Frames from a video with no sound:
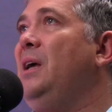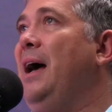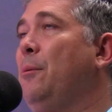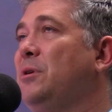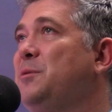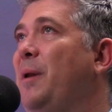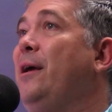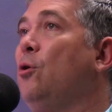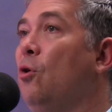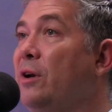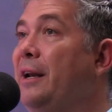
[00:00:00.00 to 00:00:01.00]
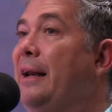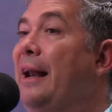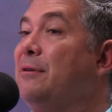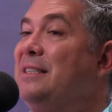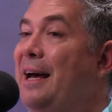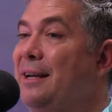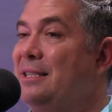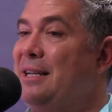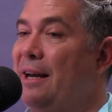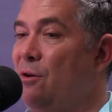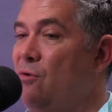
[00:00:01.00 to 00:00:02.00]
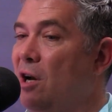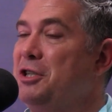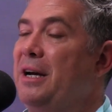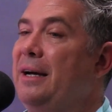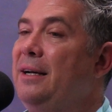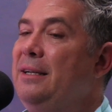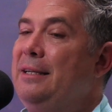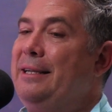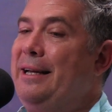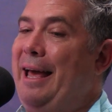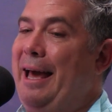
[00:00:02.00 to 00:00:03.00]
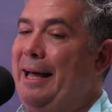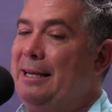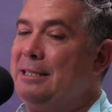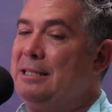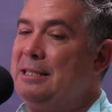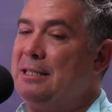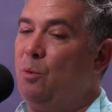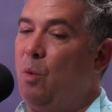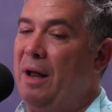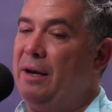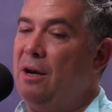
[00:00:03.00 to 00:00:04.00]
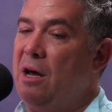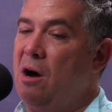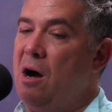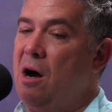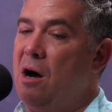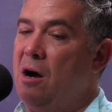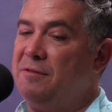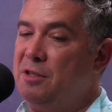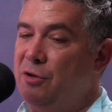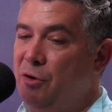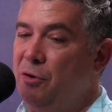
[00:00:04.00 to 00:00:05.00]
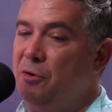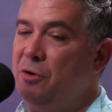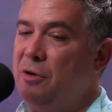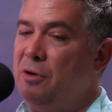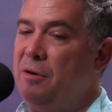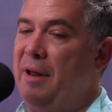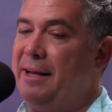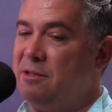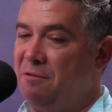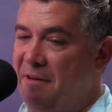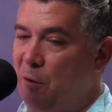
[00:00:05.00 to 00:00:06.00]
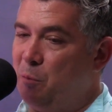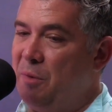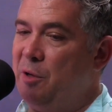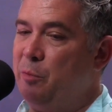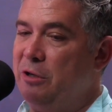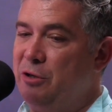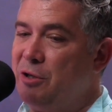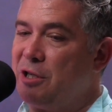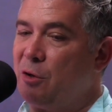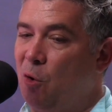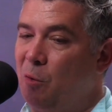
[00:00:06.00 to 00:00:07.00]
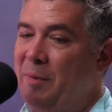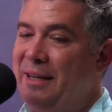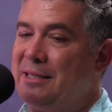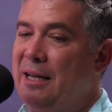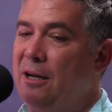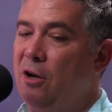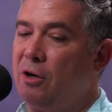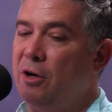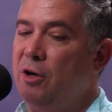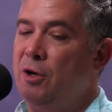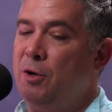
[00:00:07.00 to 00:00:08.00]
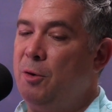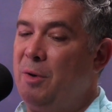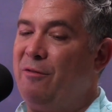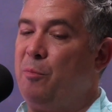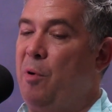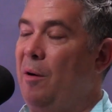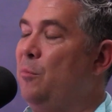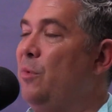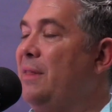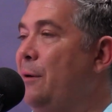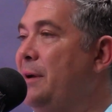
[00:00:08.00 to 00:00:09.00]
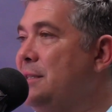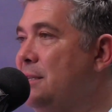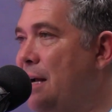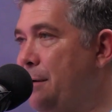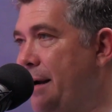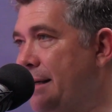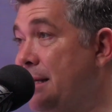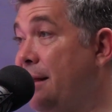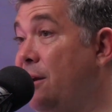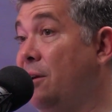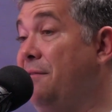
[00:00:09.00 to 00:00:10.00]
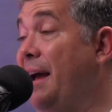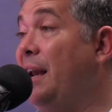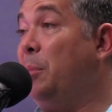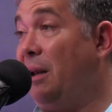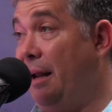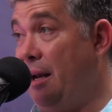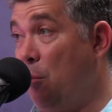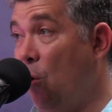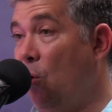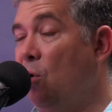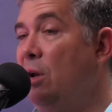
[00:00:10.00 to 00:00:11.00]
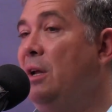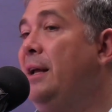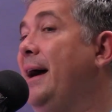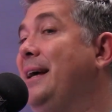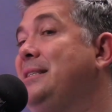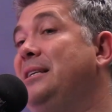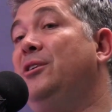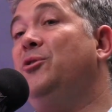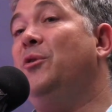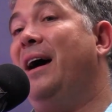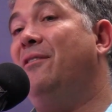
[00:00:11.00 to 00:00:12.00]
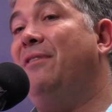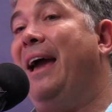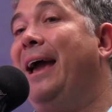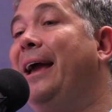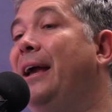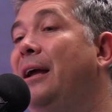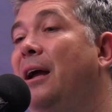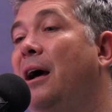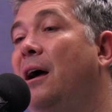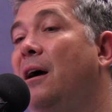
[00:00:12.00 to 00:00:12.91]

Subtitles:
I was playing Gordon and I was understudying Roger. And one afternoon, Hazel Feltman, the producer, called me and said, look, we have a problem with our resident director. They're not available anymore. I see you have a